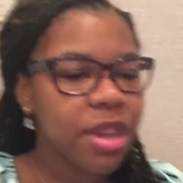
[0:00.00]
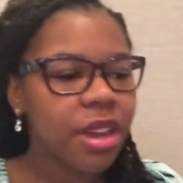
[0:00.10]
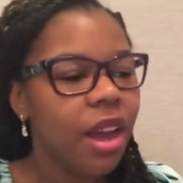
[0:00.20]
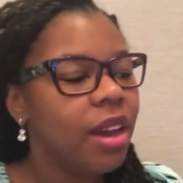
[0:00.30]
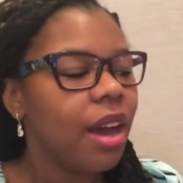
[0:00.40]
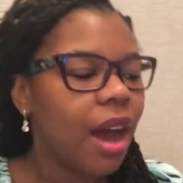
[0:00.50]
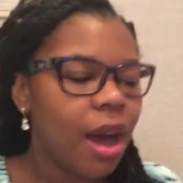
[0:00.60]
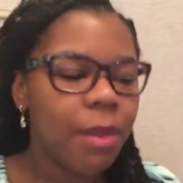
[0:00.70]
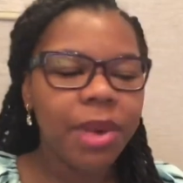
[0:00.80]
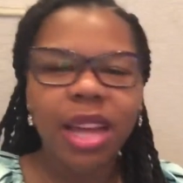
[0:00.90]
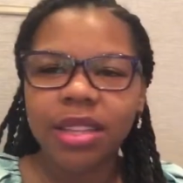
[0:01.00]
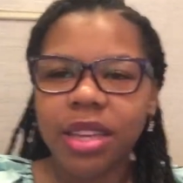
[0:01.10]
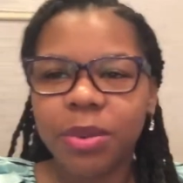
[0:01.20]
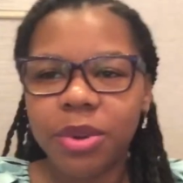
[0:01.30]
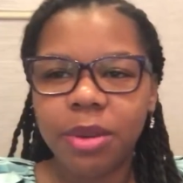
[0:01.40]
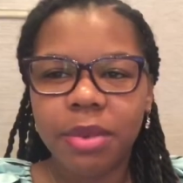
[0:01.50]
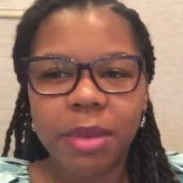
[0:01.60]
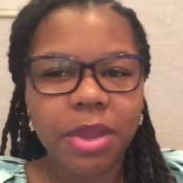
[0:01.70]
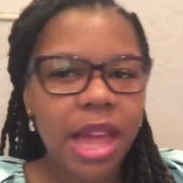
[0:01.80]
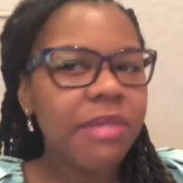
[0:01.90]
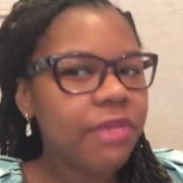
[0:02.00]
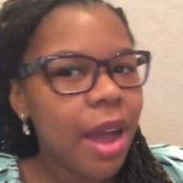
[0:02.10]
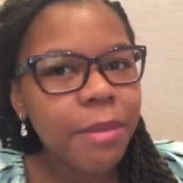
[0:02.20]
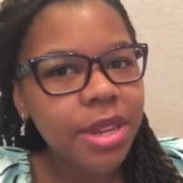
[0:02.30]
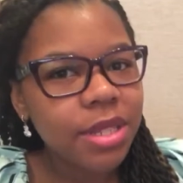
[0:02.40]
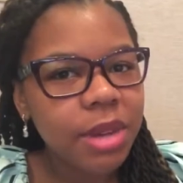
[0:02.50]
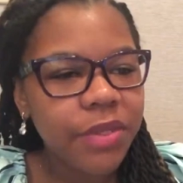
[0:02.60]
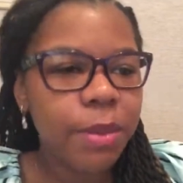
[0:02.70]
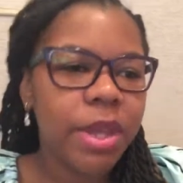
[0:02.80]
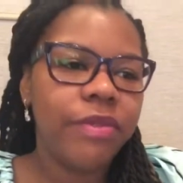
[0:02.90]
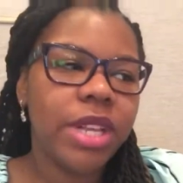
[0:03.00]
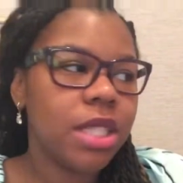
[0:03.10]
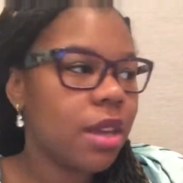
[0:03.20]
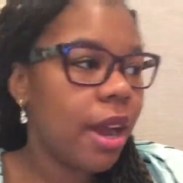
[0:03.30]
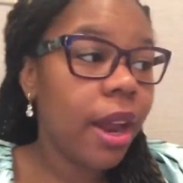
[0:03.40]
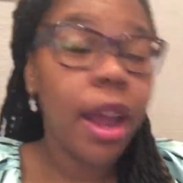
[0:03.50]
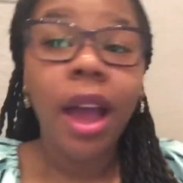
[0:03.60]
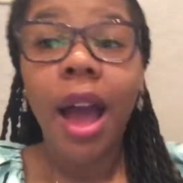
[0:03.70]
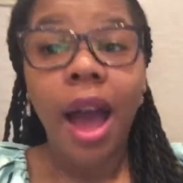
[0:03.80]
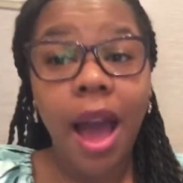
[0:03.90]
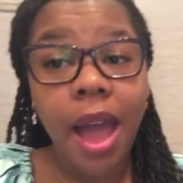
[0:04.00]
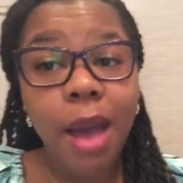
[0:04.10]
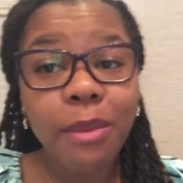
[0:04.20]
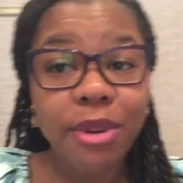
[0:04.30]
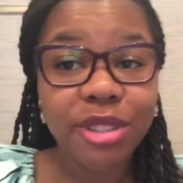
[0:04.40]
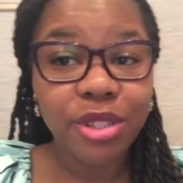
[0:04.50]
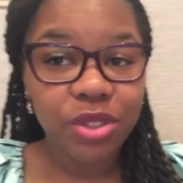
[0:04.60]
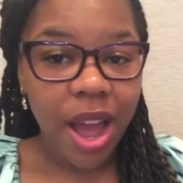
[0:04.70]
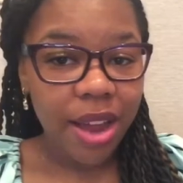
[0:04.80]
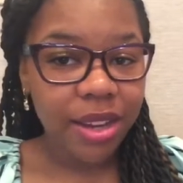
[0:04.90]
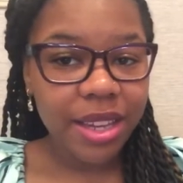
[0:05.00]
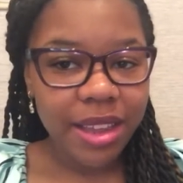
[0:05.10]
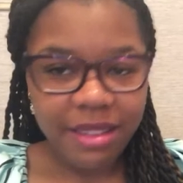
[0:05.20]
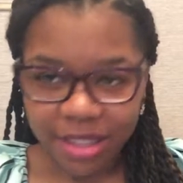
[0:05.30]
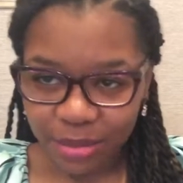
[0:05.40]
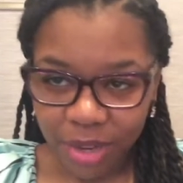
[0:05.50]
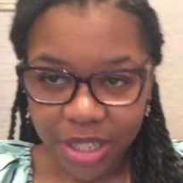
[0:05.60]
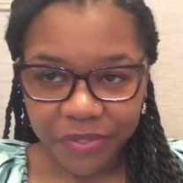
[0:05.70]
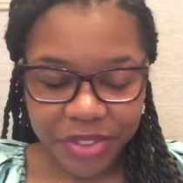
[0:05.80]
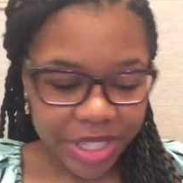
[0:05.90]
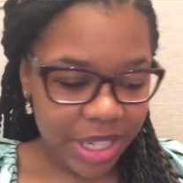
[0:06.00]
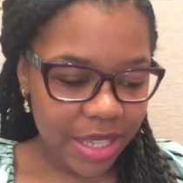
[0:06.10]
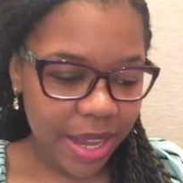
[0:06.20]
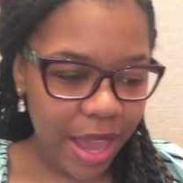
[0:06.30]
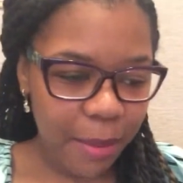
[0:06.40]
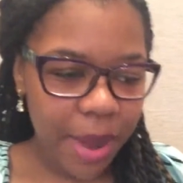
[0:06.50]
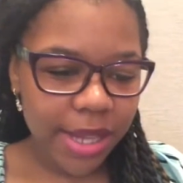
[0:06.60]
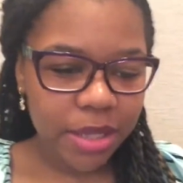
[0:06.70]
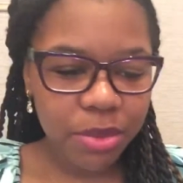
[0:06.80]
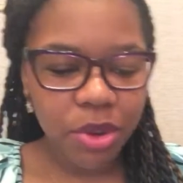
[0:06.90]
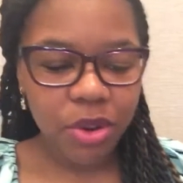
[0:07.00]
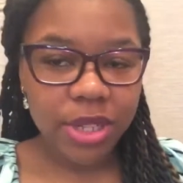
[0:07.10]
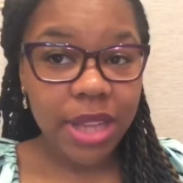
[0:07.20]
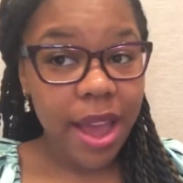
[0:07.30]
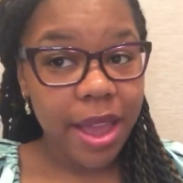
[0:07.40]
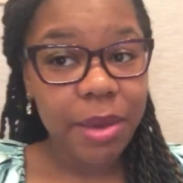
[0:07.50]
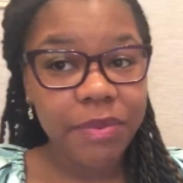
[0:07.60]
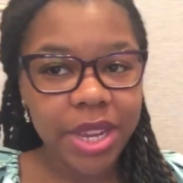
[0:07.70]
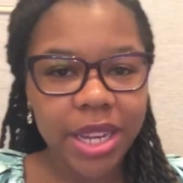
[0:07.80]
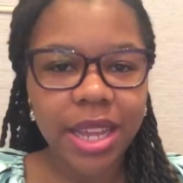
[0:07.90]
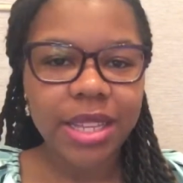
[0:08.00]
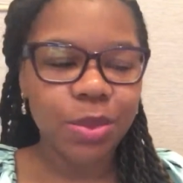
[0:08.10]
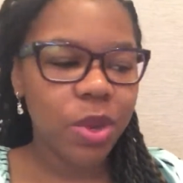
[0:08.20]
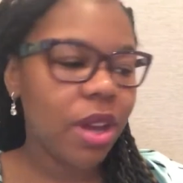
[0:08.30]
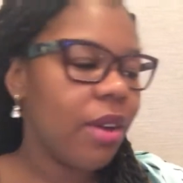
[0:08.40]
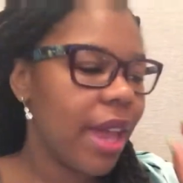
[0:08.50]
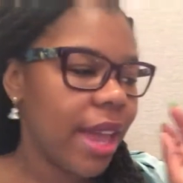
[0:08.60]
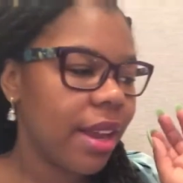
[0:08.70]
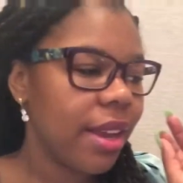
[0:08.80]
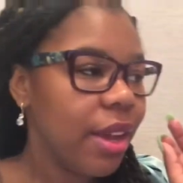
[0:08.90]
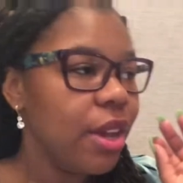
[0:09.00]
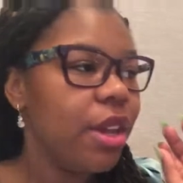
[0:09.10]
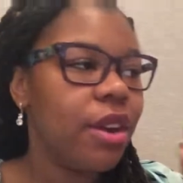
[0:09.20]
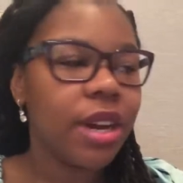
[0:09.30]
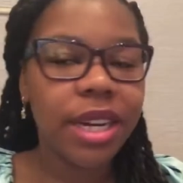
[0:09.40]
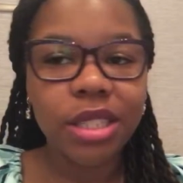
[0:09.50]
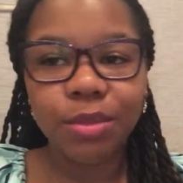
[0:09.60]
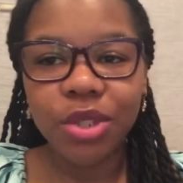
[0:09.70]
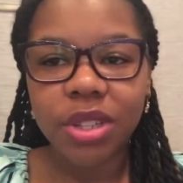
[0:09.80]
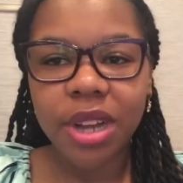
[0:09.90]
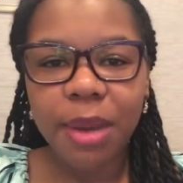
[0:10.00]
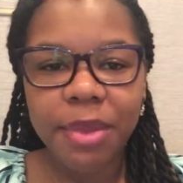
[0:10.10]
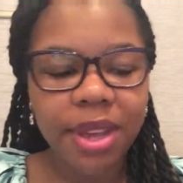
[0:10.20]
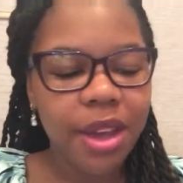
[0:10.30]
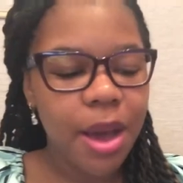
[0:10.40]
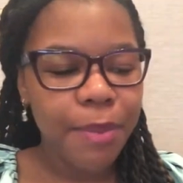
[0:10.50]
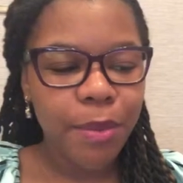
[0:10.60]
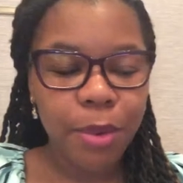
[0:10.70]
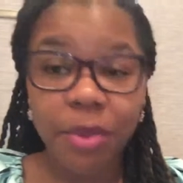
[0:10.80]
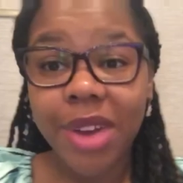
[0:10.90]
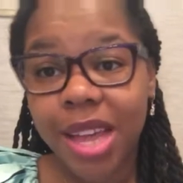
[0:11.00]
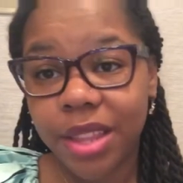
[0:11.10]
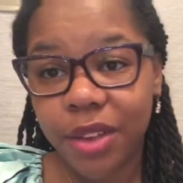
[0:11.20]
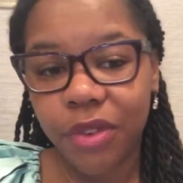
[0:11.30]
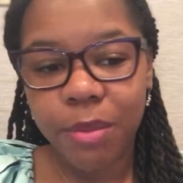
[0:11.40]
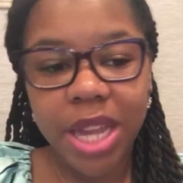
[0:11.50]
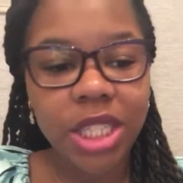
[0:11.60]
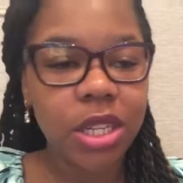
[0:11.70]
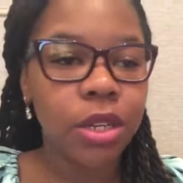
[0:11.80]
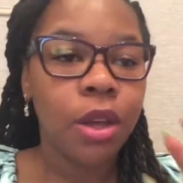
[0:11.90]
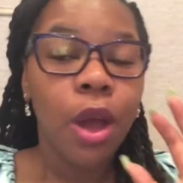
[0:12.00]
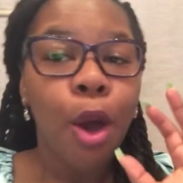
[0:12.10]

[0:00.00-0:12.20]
me. But I think we're maybe like 5 minutes away from the event starting. I am going to try to get as much footage as I can possible. Of course, I am vending as well, and you know, customers are coming up and we're providing the information.